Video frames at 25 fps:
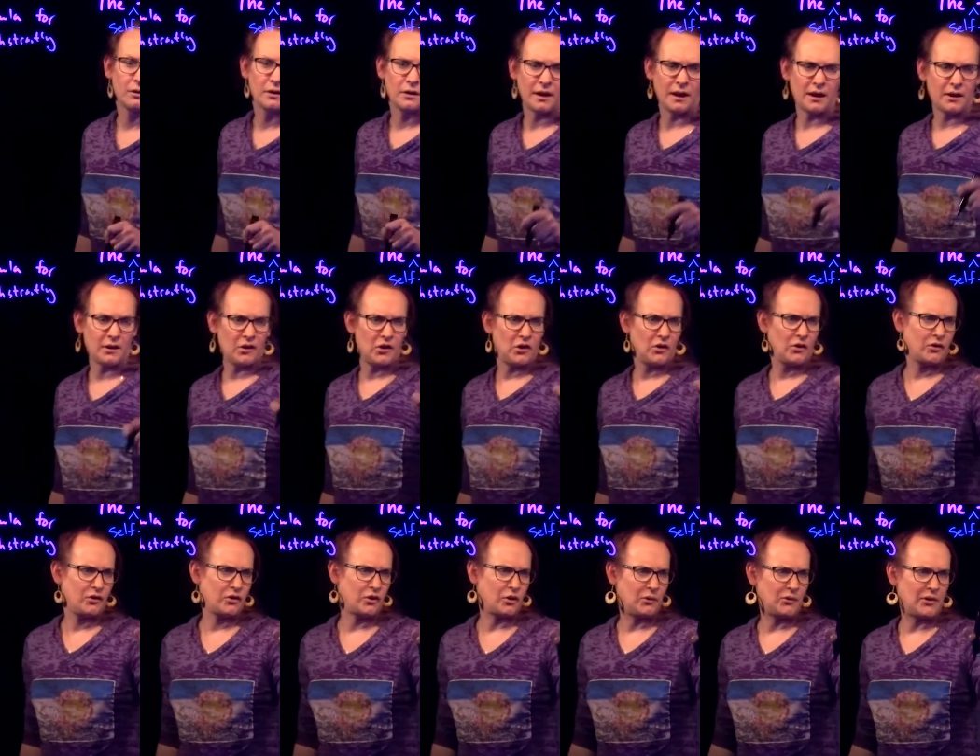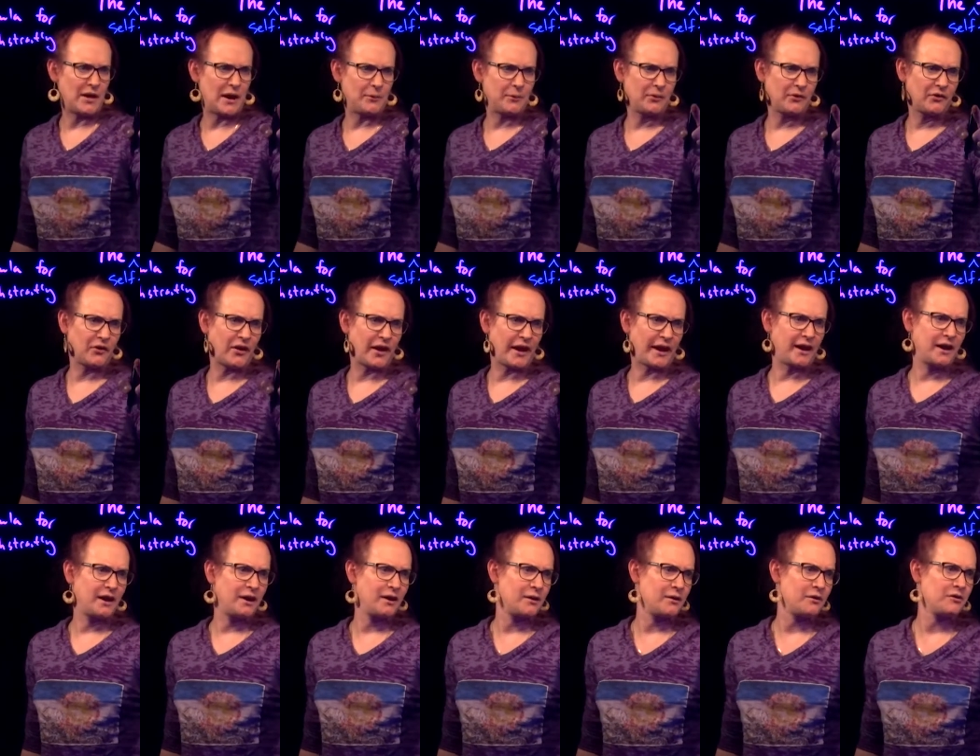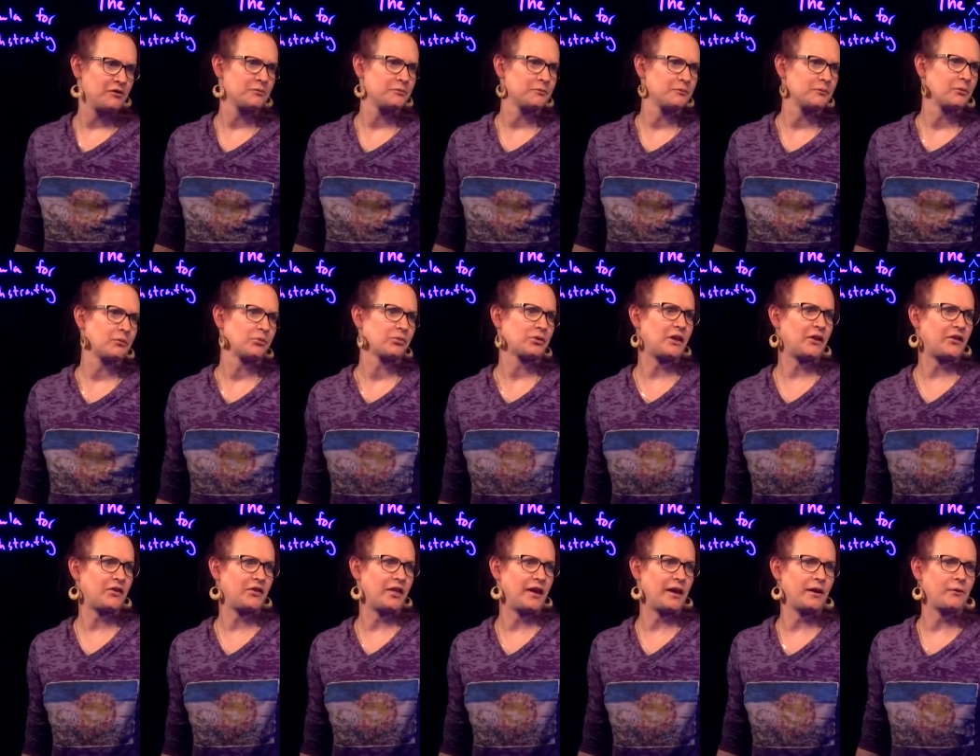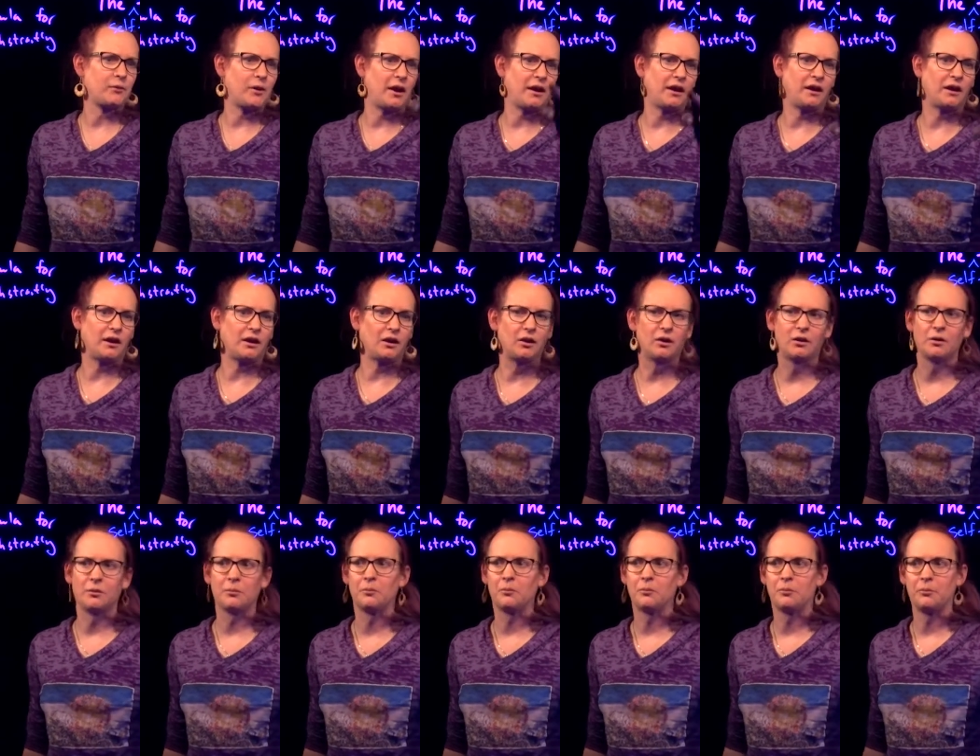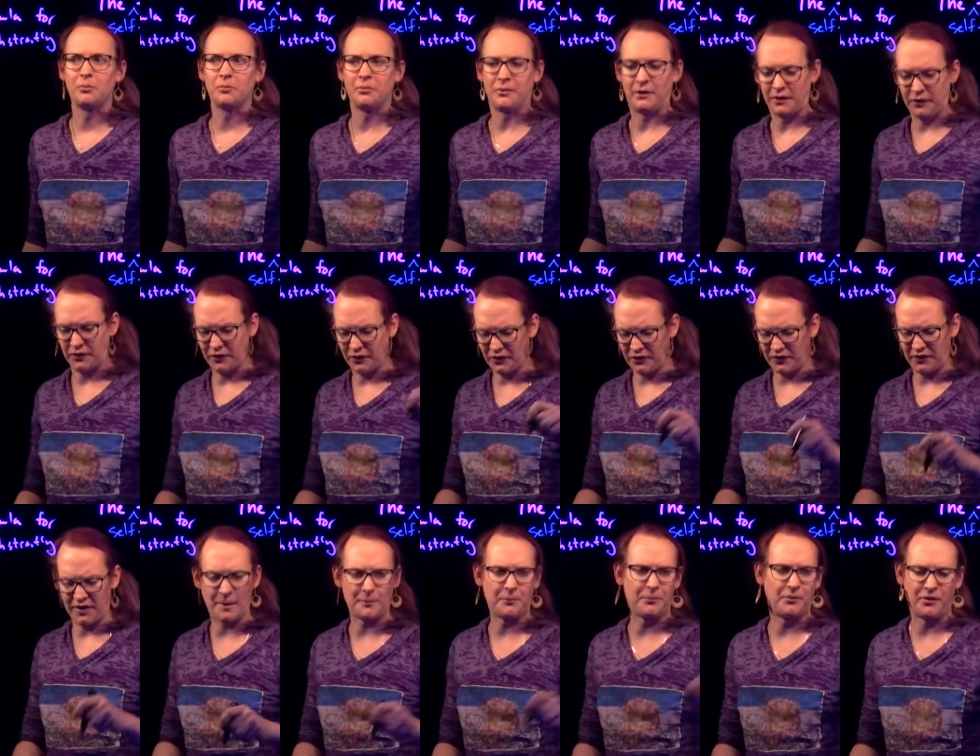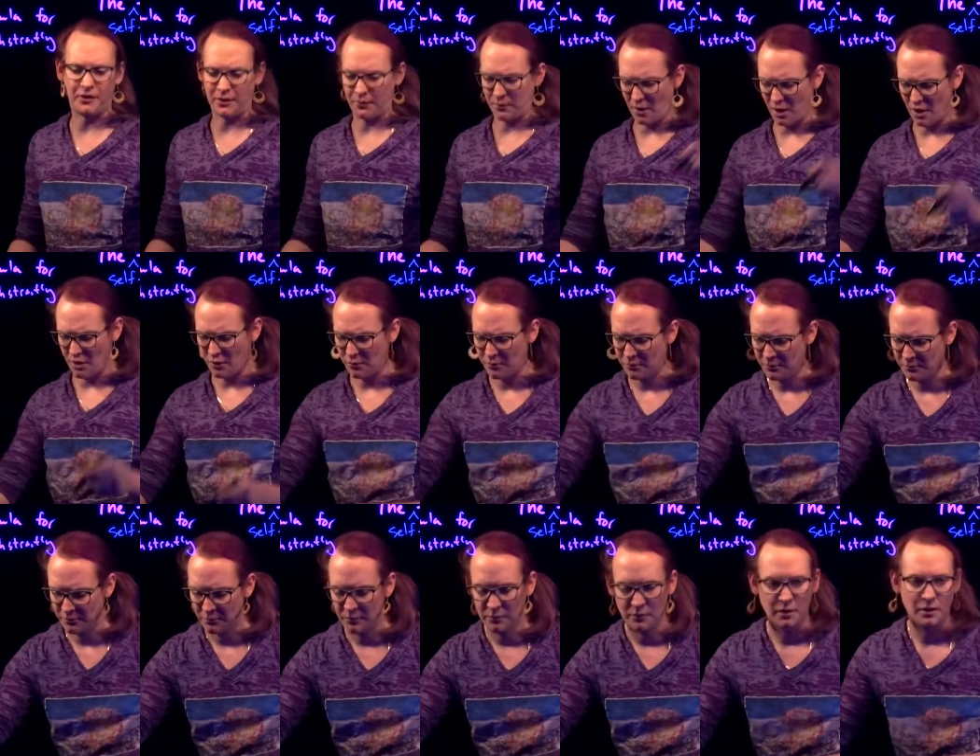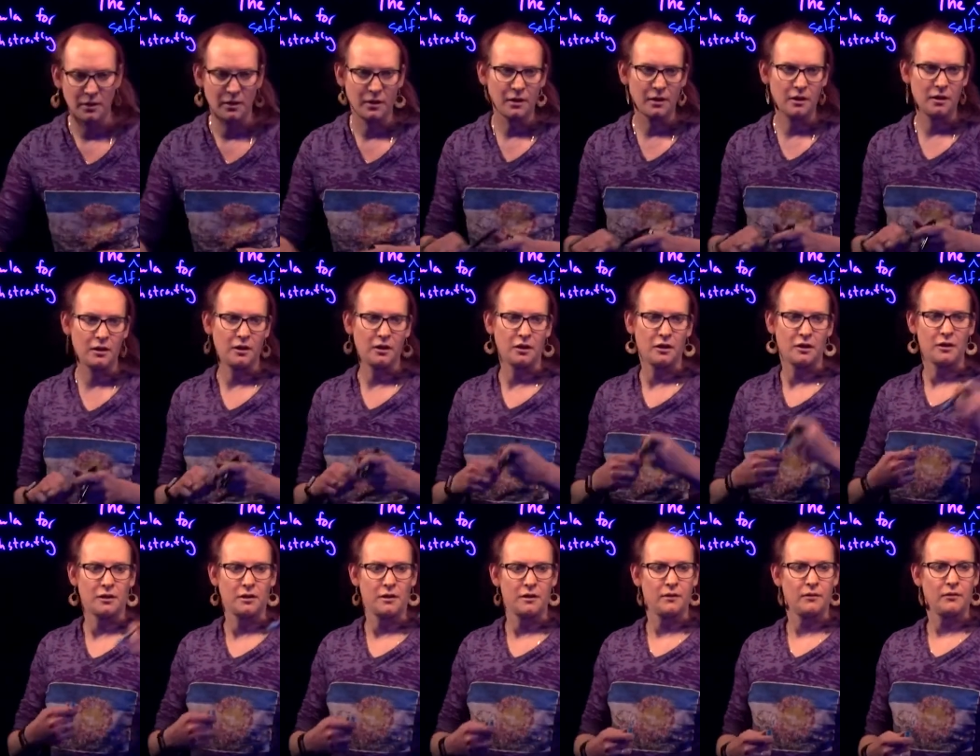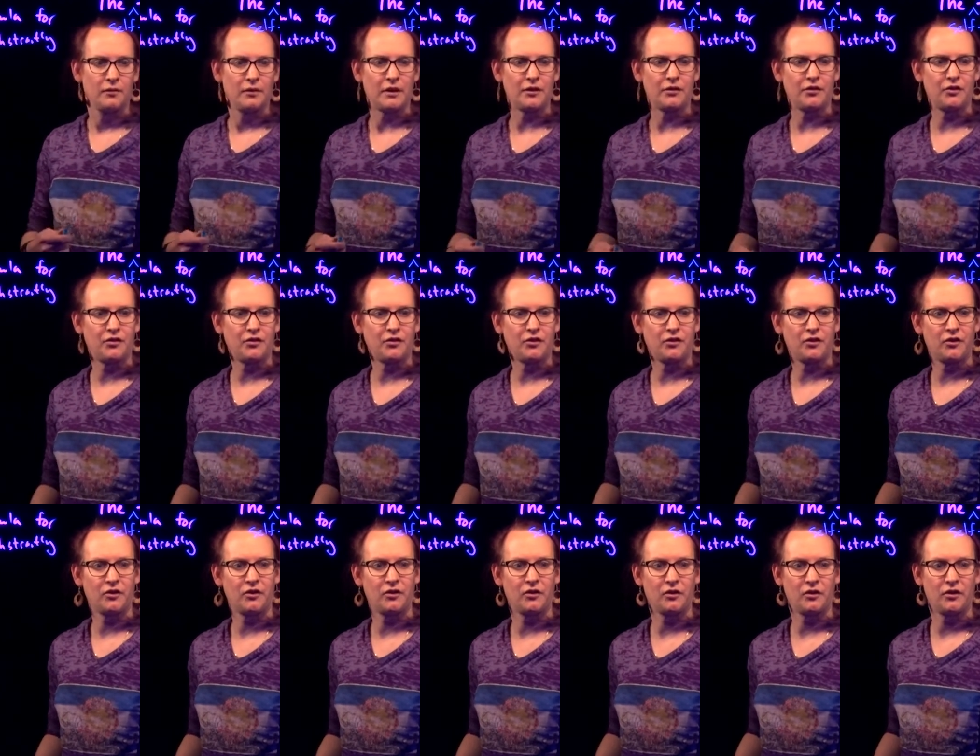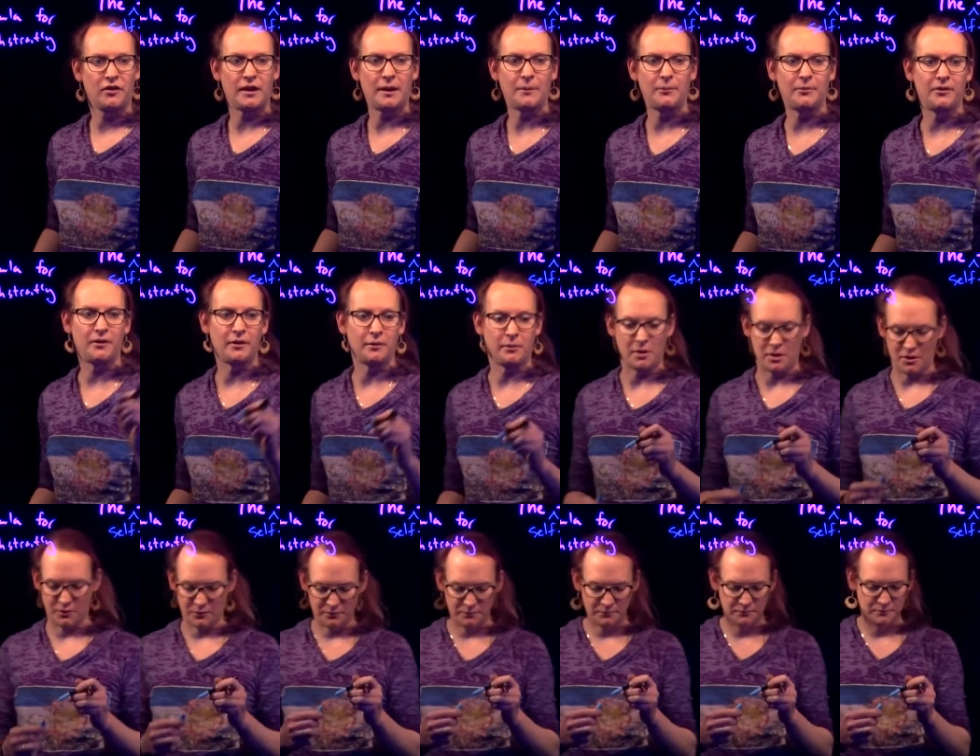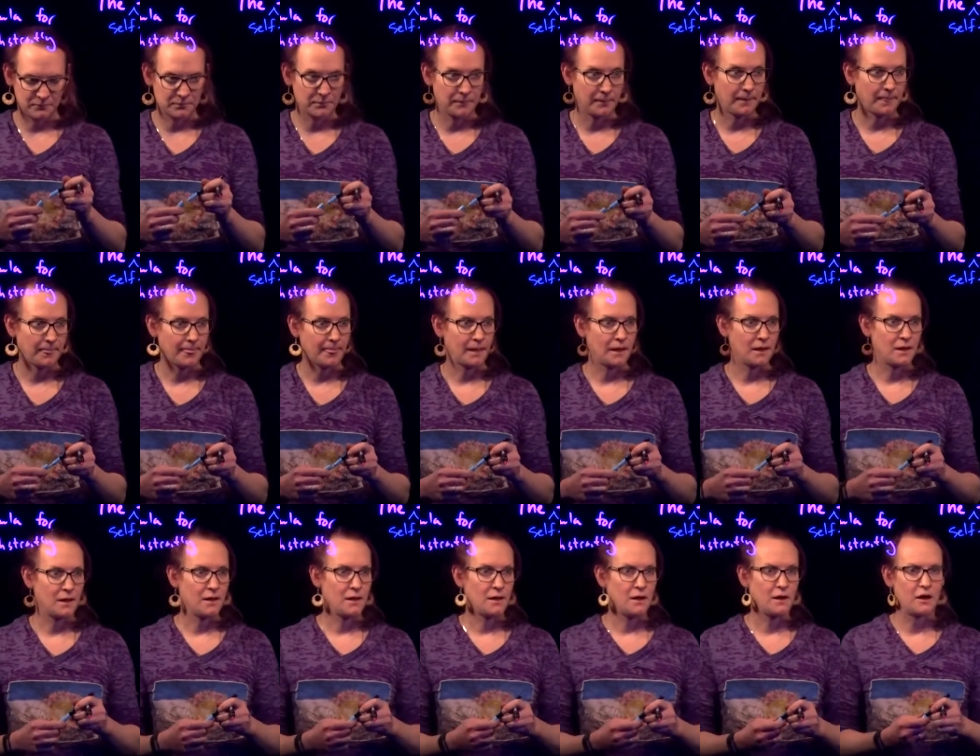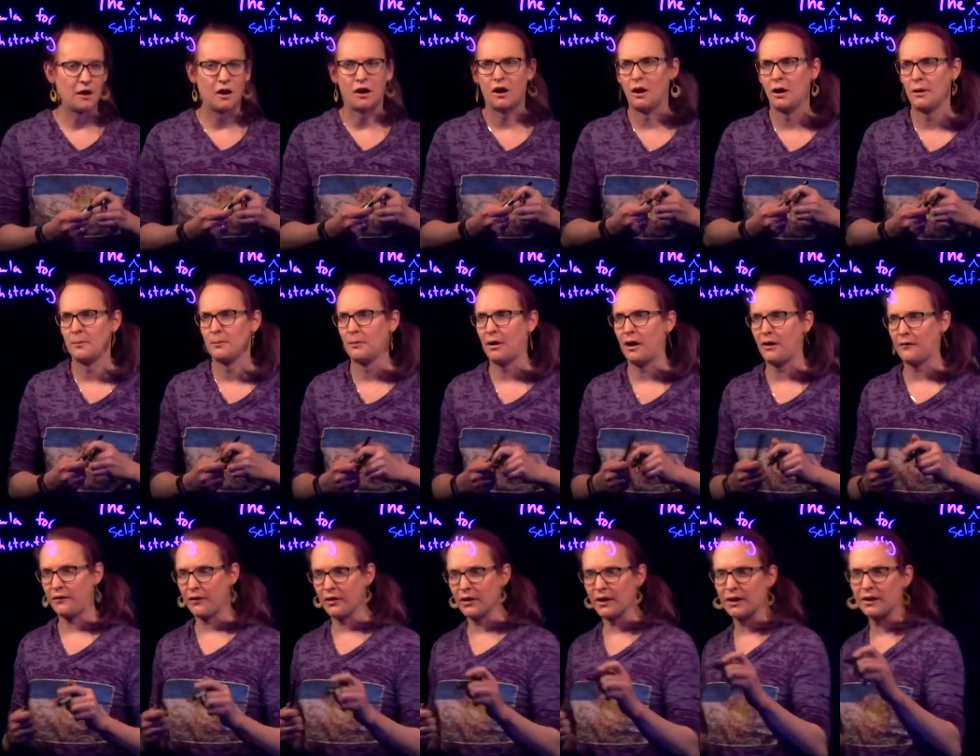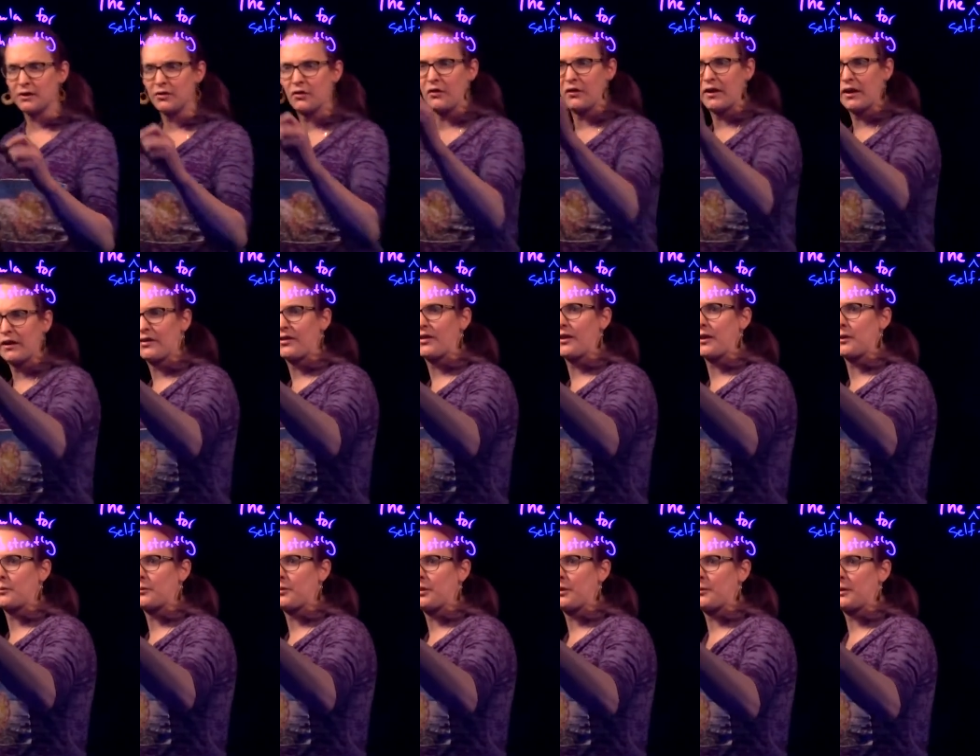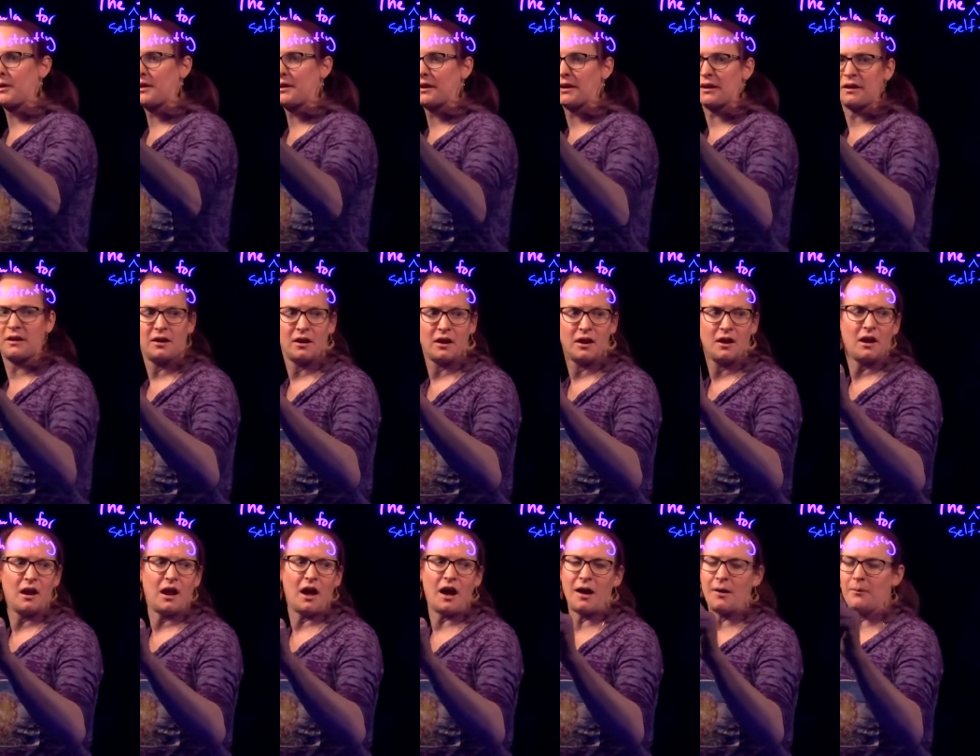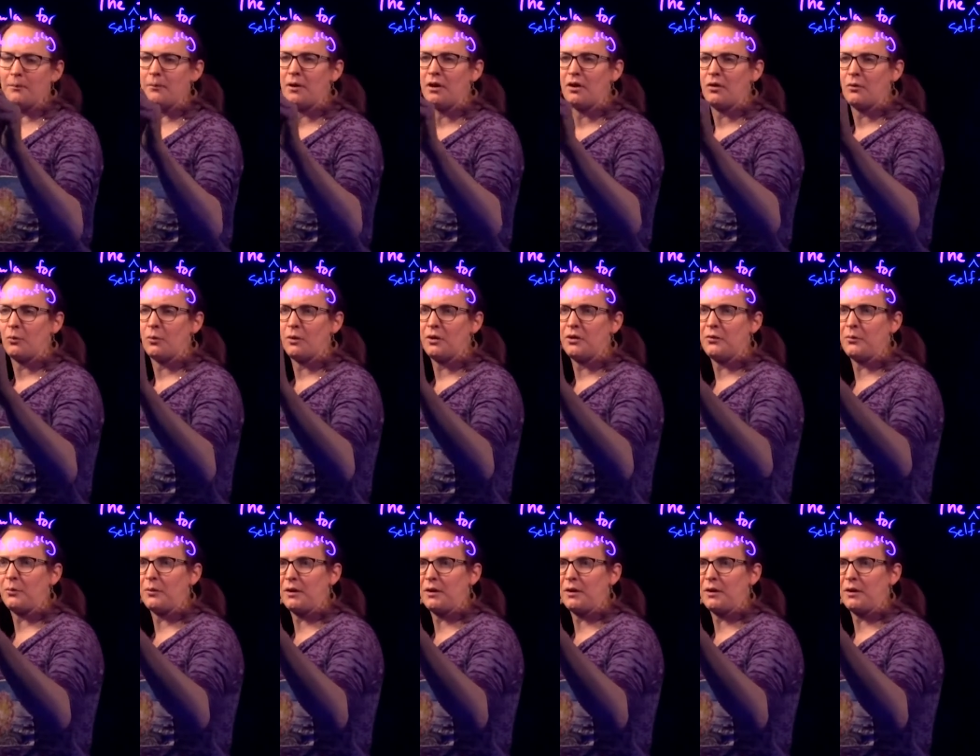Okay, so that was like this thing right here. This is step zero. That's step zero. Um, I feel like the next thing that we did um, was